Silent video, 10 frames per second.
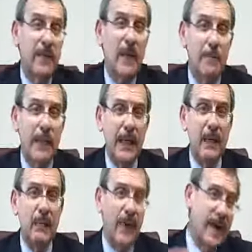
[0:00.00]
If they
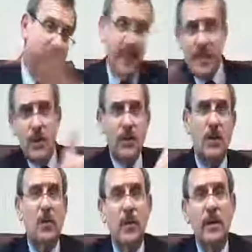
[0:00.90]
pick a fight, they
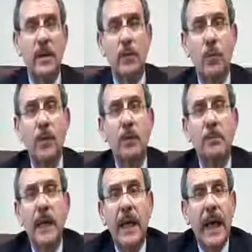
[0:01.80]
just go to their
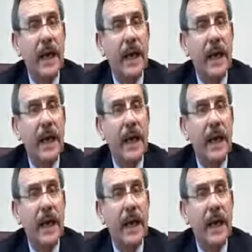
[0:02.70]
room